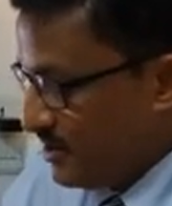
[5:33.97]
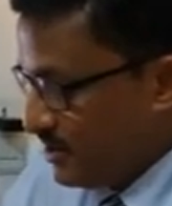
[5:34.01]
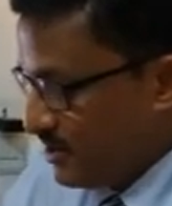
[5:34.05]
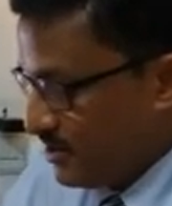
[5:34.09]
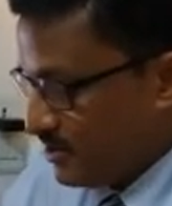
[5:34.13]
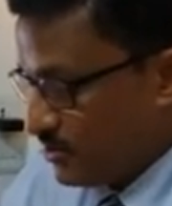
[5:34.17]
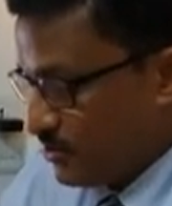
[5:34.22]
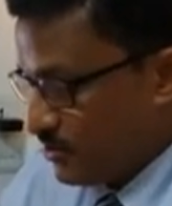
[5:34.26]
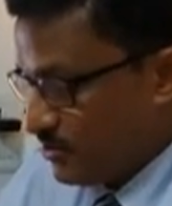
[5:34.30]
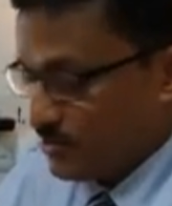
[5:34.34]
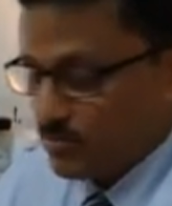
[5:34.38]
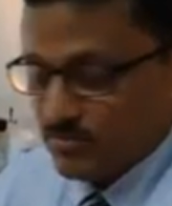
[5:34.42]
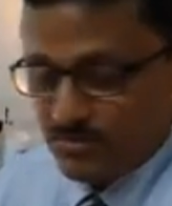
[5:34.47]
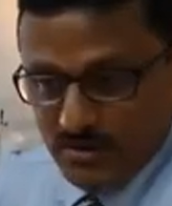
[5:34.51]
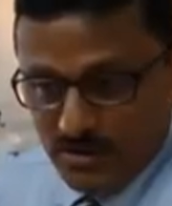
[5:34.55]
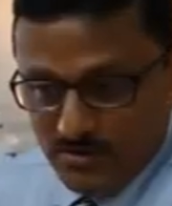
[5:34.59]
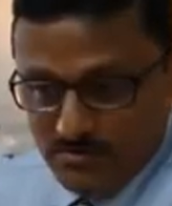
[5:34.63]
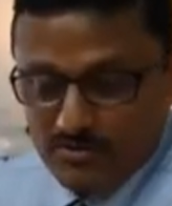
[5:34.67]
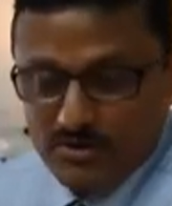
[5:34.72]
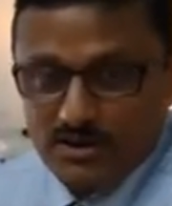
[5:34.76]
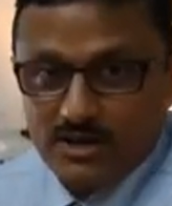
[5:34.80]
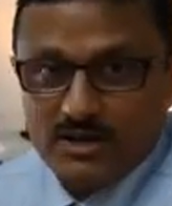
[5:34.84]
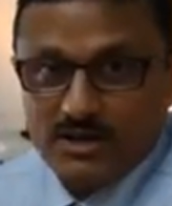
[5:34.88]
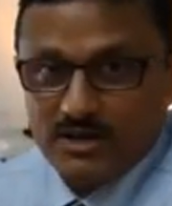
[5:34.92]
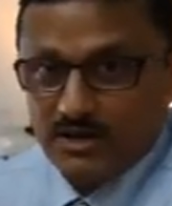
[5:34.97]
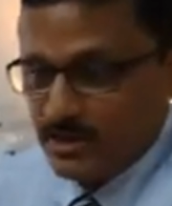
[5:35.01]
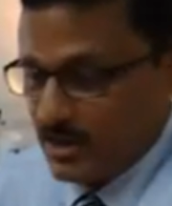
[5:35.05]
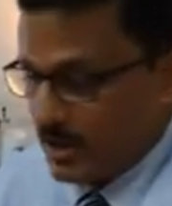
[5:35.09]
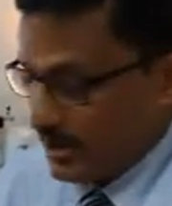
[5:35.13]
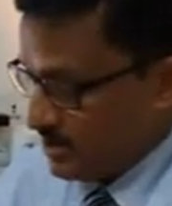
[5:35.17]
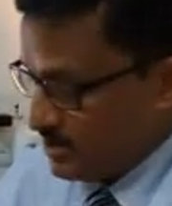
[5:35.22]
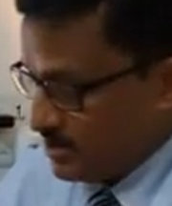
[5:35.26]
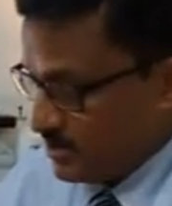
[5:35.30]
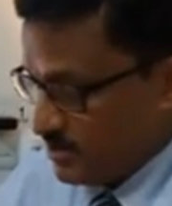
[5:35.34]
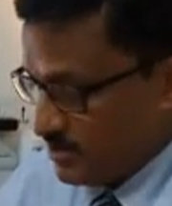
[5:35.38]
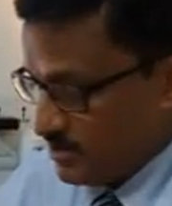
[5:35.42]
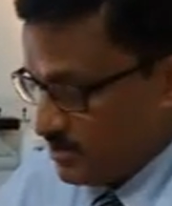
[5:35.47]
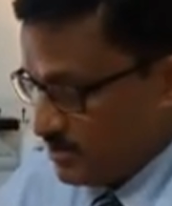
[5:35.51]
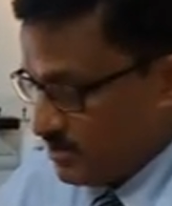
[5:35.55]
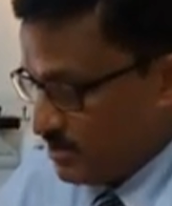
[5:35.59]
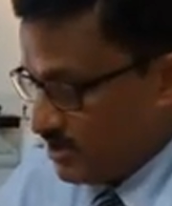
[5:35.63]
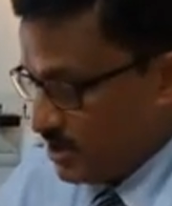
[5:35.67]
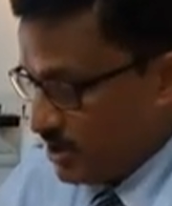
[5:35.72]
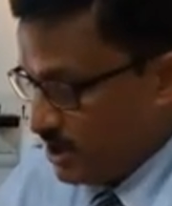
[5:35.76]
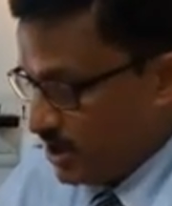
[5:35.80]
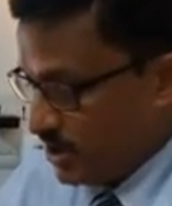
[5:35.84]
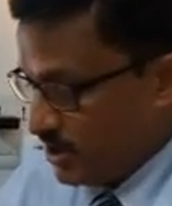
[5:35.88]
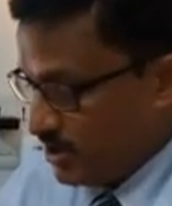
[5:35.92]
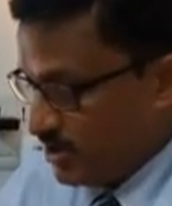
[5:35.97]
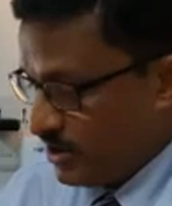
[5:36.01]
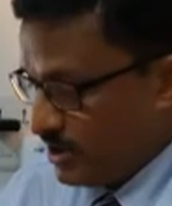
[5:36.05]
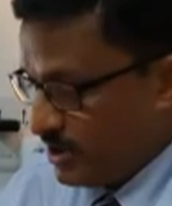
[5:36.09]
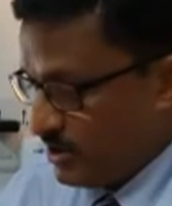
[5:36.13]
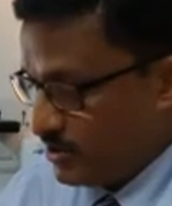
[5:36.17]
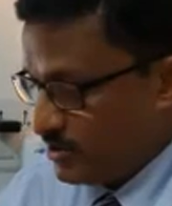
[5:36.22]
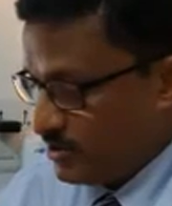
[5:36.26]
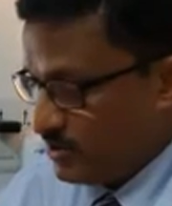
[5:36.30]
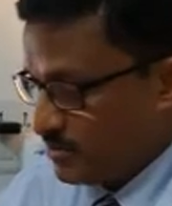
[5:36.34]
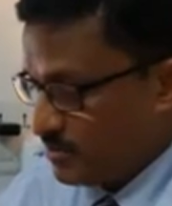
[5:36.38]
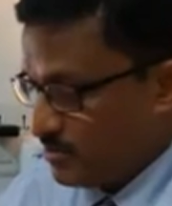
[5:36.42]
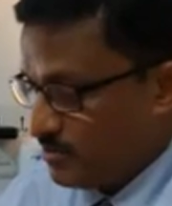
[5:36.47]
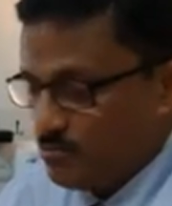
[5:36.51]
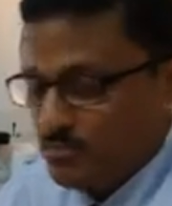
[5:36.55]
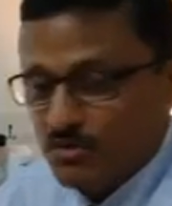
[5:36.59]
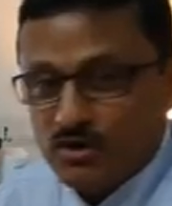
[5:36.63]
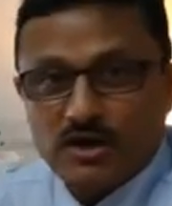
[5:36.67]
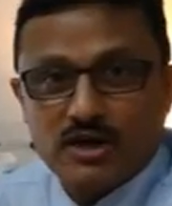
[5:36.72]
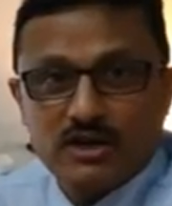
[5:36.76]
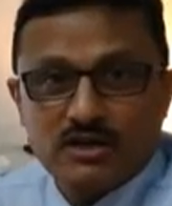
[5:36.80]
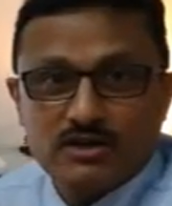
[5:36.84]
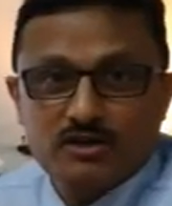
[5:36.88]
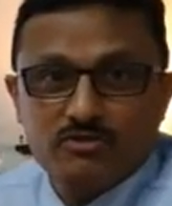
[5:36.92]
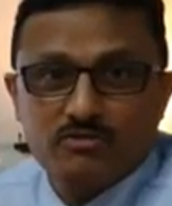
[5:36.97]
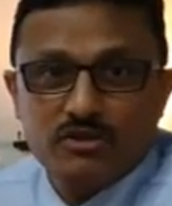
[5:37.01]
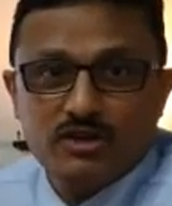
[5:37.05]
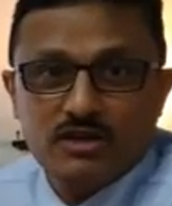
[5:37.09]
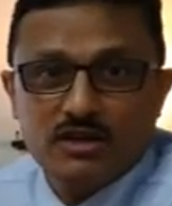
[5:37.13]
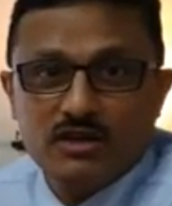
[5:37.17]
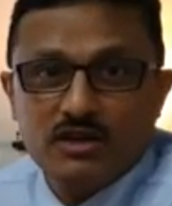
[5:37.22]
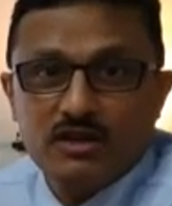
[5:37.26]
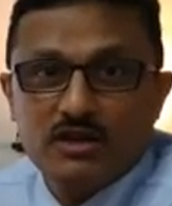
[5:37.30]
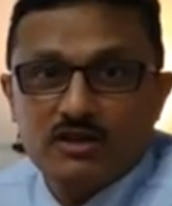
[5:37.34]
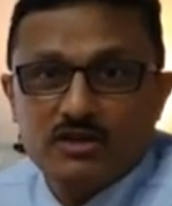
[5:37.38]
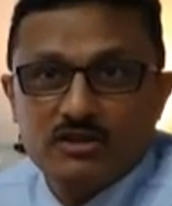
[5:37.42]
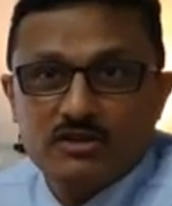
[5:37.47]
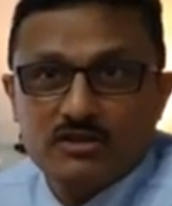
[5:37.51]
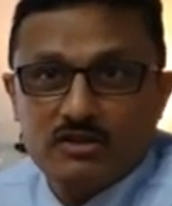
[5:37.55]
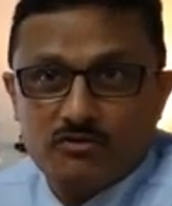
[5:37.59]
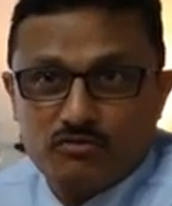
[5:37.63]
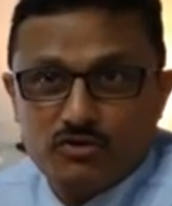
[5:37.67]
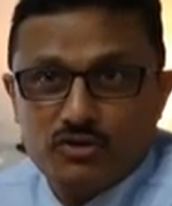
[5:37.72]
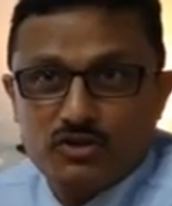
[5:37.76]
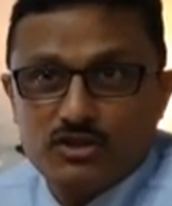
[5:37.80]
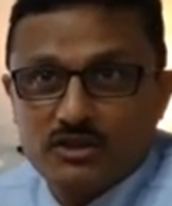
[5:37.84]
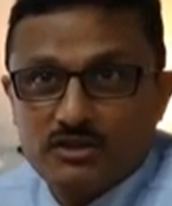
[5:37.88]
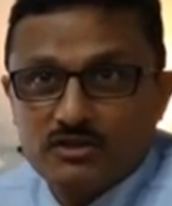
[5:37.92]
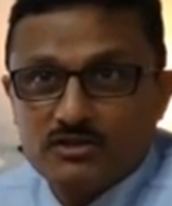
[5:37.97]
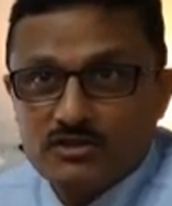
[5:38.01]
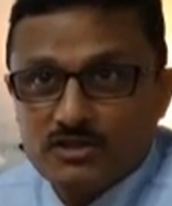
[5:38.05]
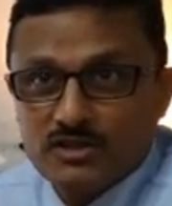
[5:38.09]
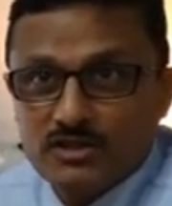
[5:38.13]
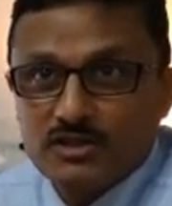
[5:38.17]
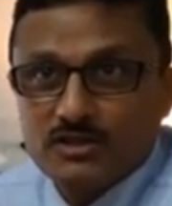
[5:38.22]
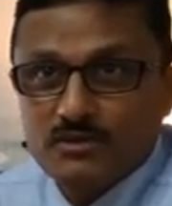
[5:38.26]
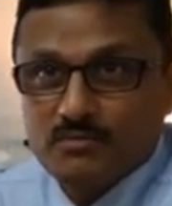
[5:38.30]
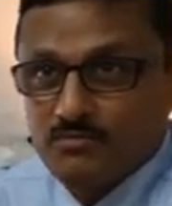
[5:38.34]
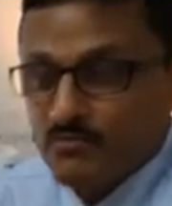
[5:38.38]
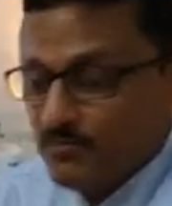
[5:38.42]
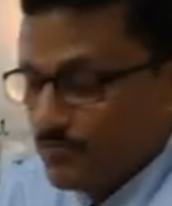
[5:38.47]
So definitely that's increased productivity, increased efficiency,